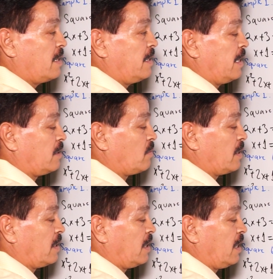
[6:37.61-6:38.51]
Next
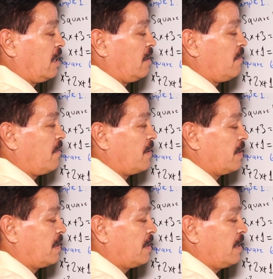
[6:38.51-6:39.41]
one, if
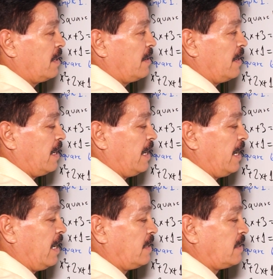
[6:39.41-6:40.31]

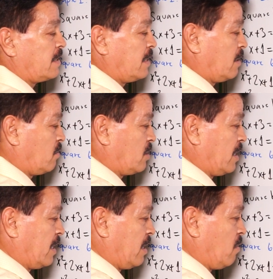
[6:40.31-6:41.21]
x is equals
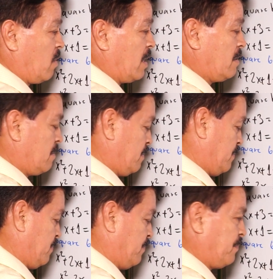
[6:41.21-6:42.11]
-1,
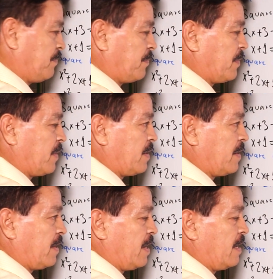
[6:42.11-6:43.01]

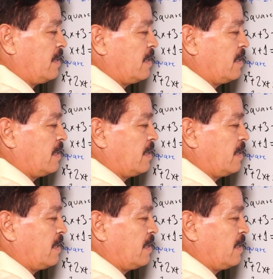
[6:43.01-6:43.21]
yeah,